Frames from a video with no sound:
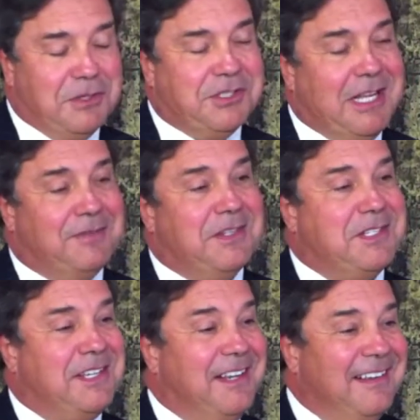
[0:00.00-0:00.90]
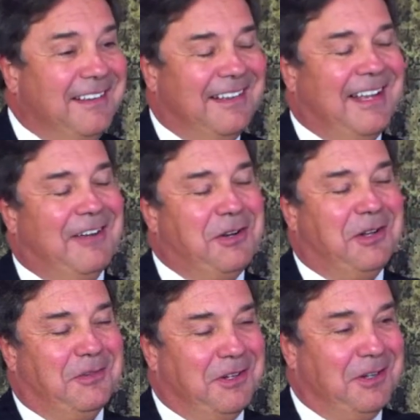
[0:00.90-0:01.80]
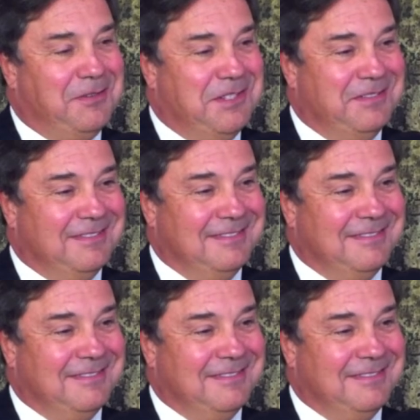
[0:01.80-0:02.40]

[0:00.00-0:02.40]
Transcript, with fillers: And we'll just have to see how it all evolves.